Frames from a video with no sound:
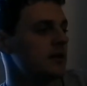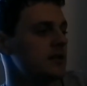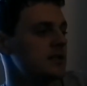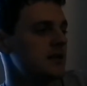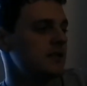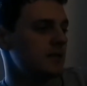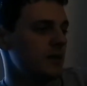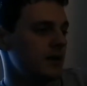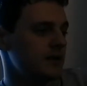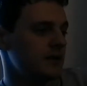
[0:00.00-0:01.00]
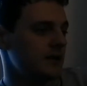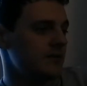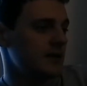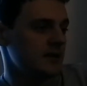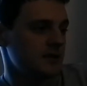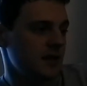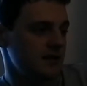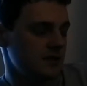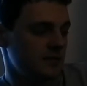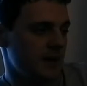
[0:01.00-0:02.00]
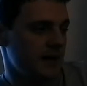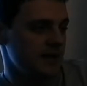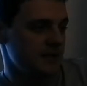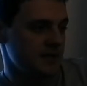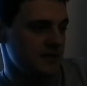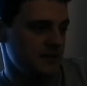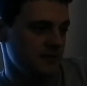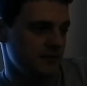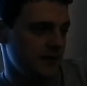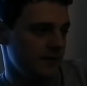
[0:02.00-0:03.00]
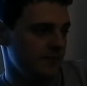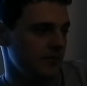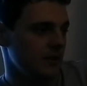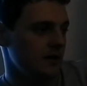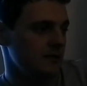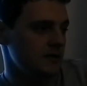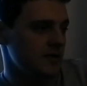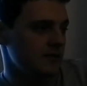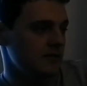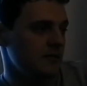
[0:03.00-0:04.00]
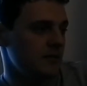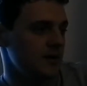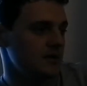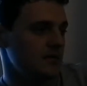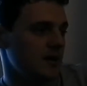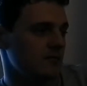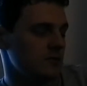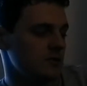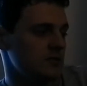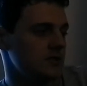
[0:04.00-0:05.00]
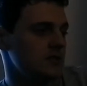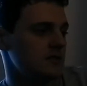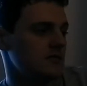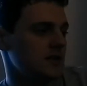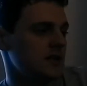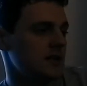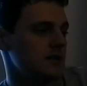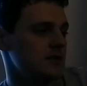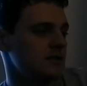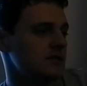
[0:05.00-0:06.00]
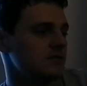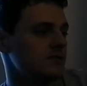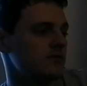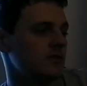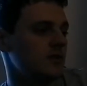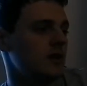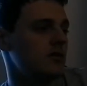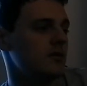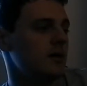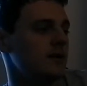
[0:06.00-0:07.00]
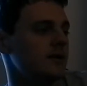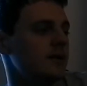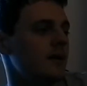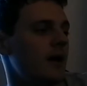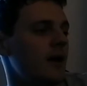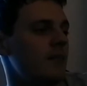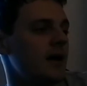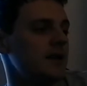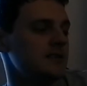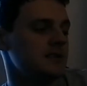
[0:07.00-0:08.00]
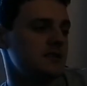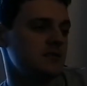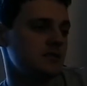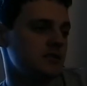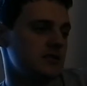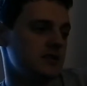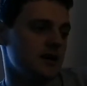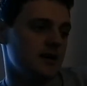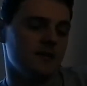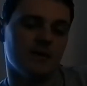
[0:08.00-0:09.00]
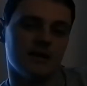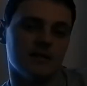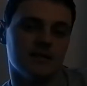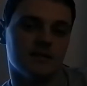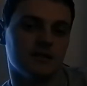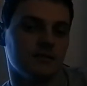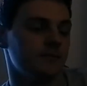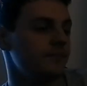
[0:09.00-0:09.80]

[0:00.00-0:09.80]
Silver Command can update and change the plan as they see fit and receive information about resources and regulation from Gold Command and manage these resources at a major incident.